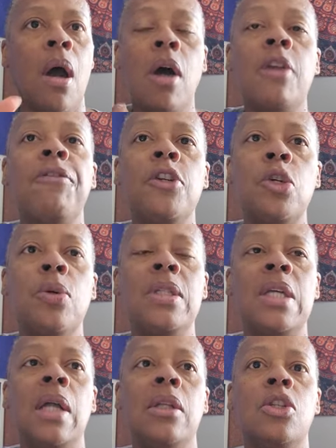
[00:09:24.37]
Artificial
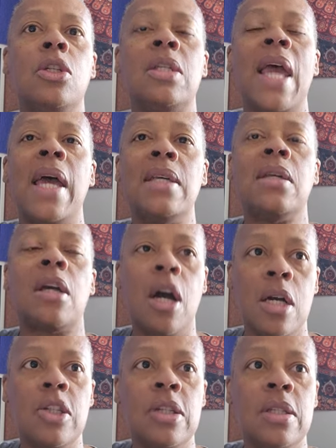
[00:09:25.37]
intelligence has the
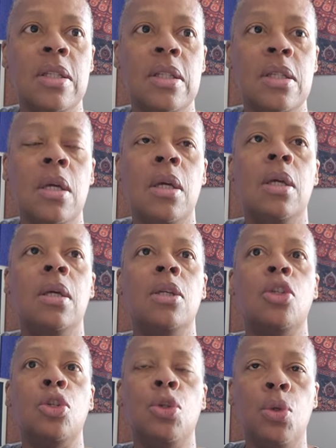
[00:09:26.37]
consciousness
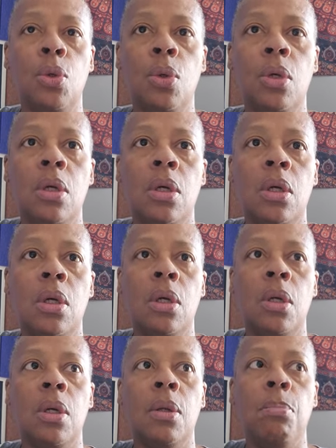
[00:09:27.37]
to
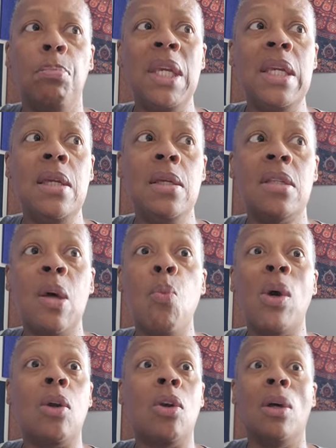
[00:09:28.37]
be
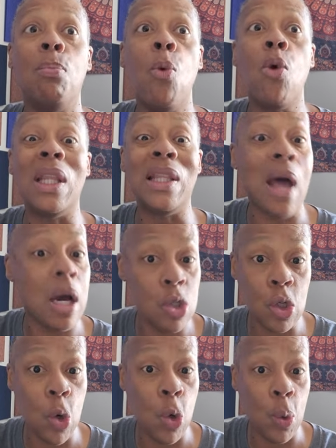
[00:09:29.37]
somewhat on a more
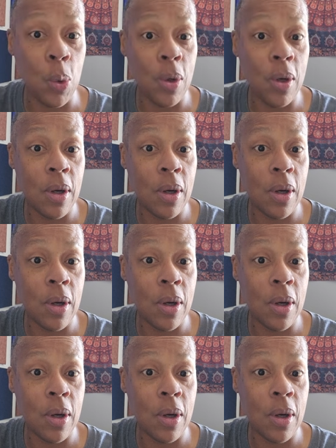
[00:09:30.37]
logical,